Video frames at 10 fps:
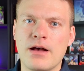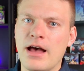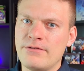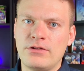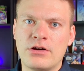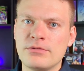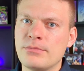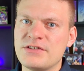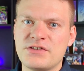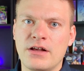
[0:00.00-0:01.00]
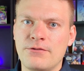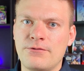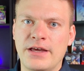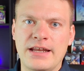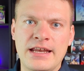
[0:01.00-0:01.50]
I've learned myself
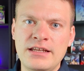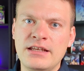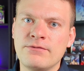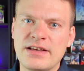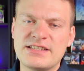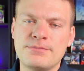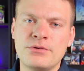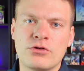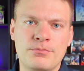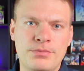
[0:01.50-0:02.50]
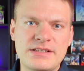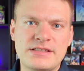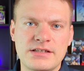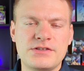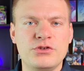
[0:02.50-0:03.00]
that any investment or
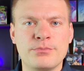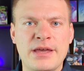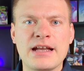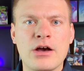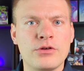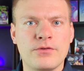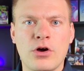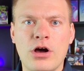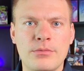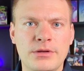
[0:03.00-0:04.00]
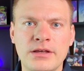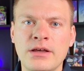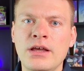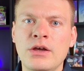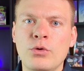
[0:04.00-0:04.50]
business you make out of a hobby
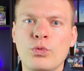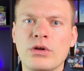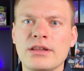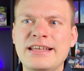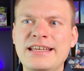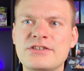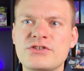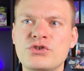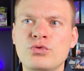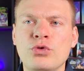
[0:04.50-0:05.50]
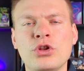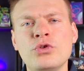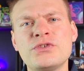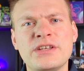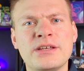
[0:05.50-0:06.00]
will lead to
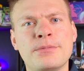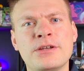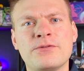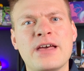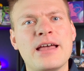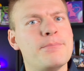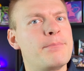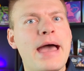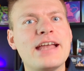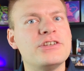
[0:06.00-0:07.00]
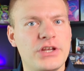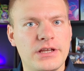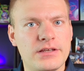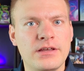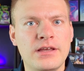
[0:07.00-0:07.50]
losing a bit of that
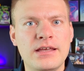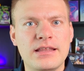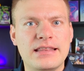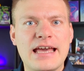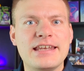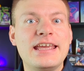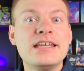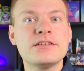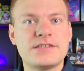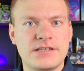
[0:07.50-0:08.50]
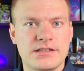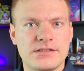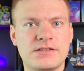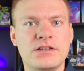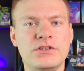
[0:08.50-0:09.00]
magic, that
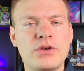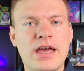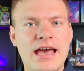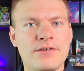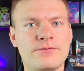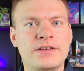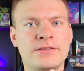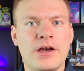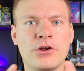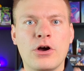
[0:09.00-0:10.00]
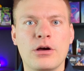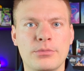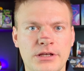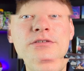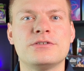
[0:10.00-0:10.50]
innocence you have in that
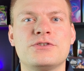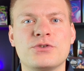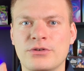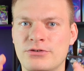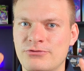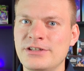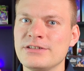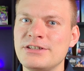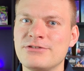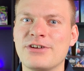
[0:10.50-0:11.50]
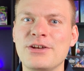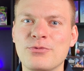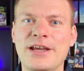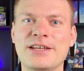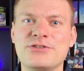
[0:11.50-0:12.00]
hobby. So a really great
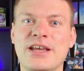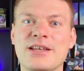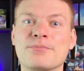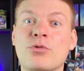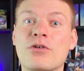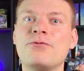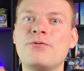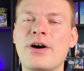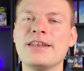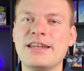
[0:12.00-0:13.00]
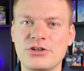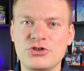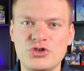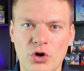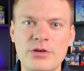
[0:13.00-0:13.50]
way to get more fun and
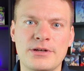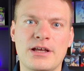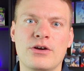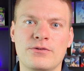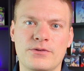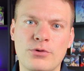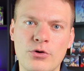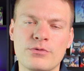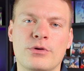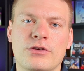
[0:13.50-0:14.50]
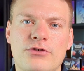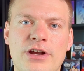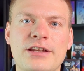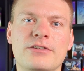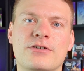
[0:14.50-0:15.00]
enjoyment out of the Pokemon
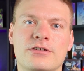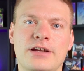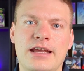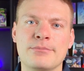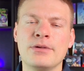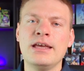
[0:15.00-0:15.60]
trading card game